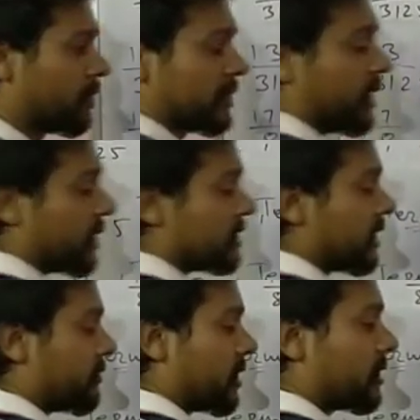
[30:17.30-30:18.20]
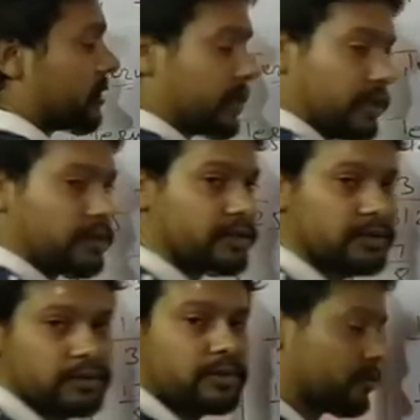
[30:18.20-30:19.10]
but there are 7 and 13 also.
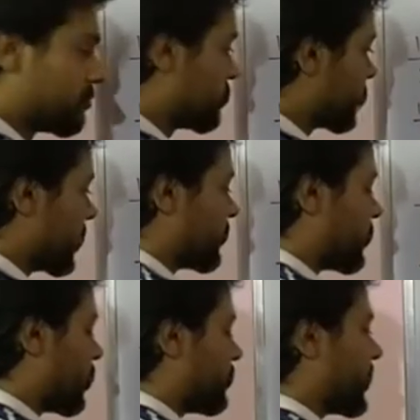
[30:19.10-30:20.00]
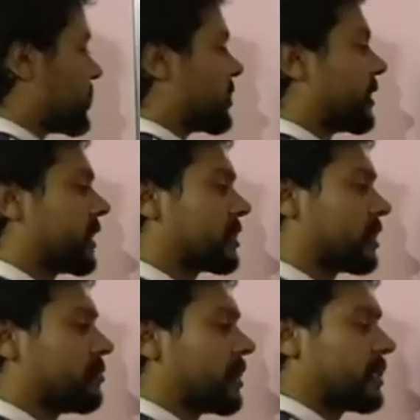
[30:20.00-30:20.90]
So it will not be considered as
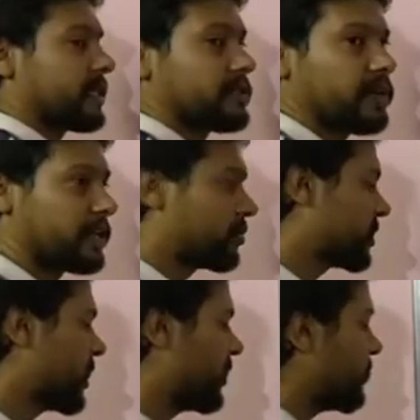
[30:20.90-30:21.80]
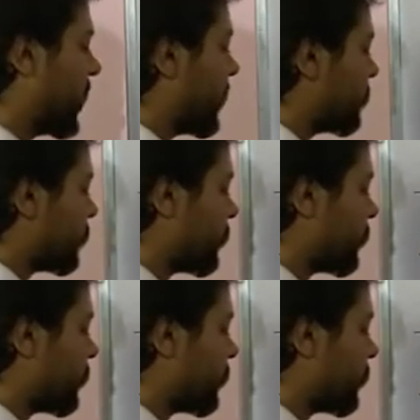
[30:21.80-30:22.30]
terminating decimal expansion. It will have